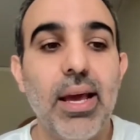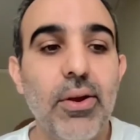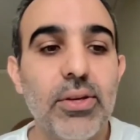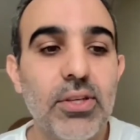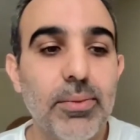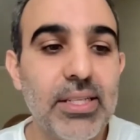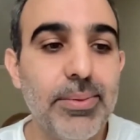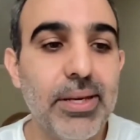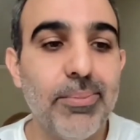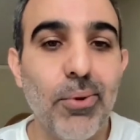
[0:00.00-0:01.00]
Yeah, no, it's not meant to
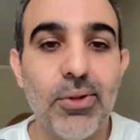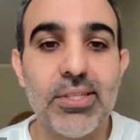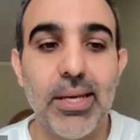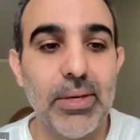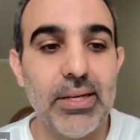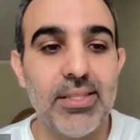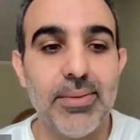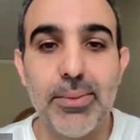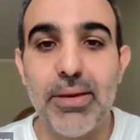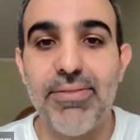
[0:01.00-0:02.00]
be a bold statement. It's
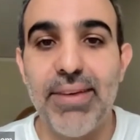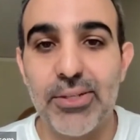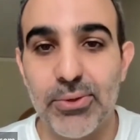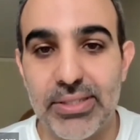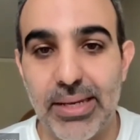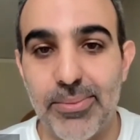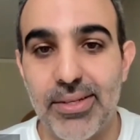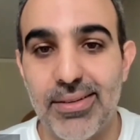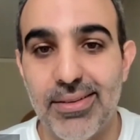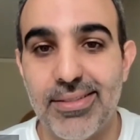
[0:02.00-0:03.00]
meant to be a factual
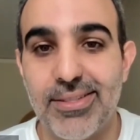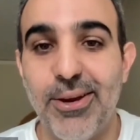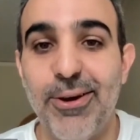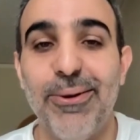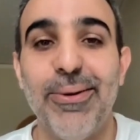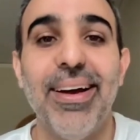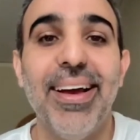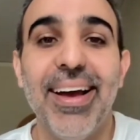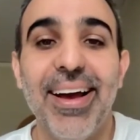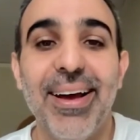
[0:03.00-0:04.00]
statement. So,
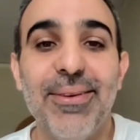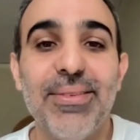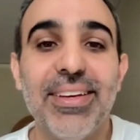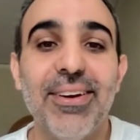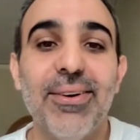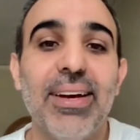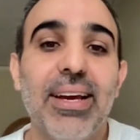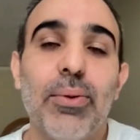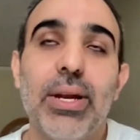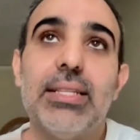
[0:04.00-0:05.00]

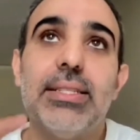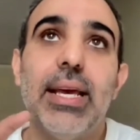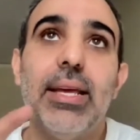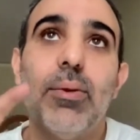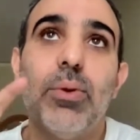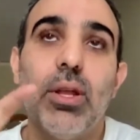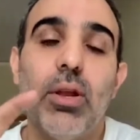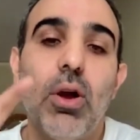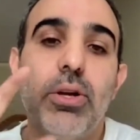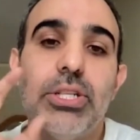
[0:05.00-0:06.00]
when I say that we're the
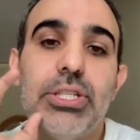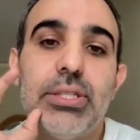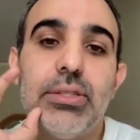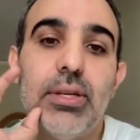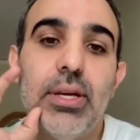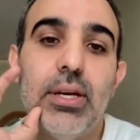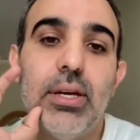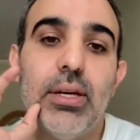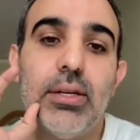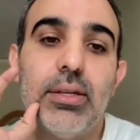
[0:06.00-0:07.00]
largest
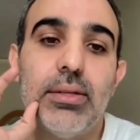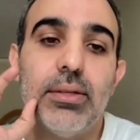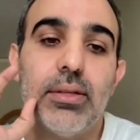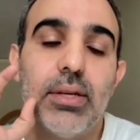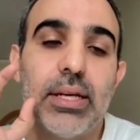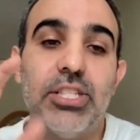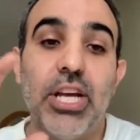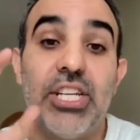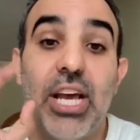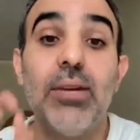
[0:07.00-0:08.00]

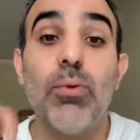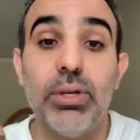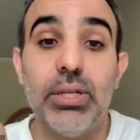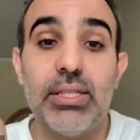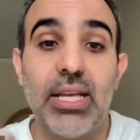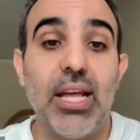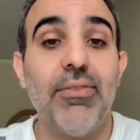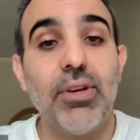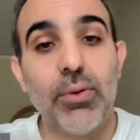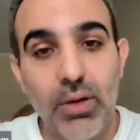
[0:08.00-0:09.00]
exchange headquartered in South
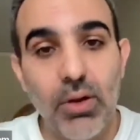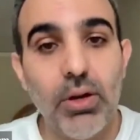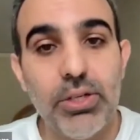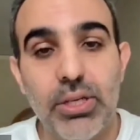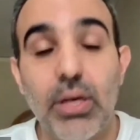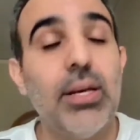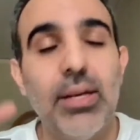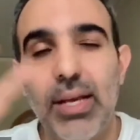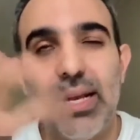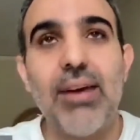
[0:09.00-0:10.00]
Africa with the largest
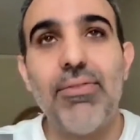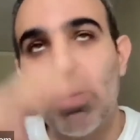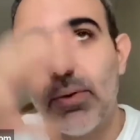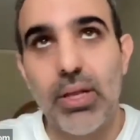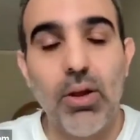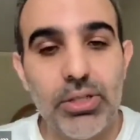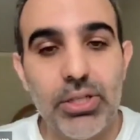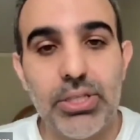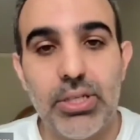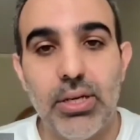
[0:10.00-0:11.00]
in Africa with the
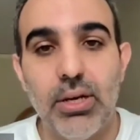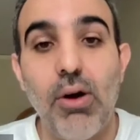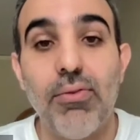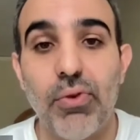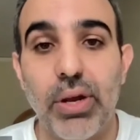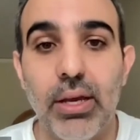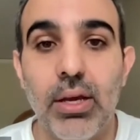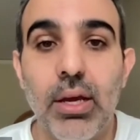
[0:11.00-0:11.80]
largest offering,